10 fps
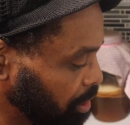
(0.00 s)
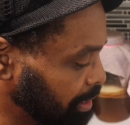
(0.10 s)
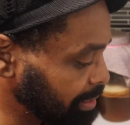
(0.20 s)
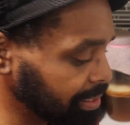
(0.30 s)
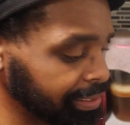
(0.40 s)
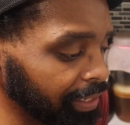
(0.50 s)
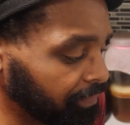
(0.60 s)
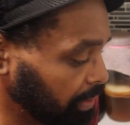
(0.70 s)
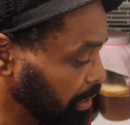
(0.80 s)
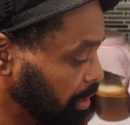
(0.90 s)
this is
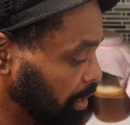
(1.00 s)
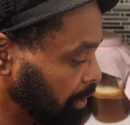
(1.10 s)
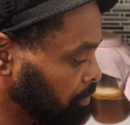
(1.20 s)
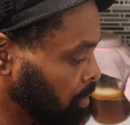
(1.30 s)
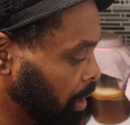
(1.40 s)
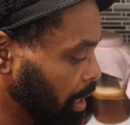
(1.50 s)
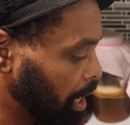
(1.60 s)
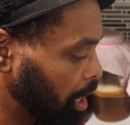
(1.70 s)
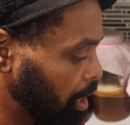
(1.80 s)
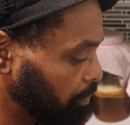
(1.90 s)
definitely good.
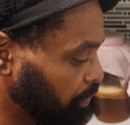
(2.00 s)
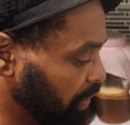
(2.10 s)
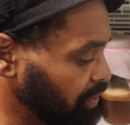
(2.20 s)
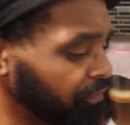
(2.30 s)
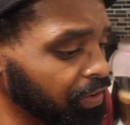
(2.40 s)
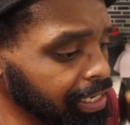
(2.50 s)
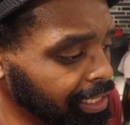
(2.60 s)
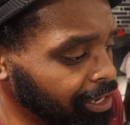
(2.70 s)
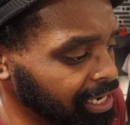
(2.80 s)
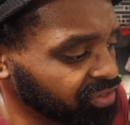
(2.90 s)
If you're feeding a large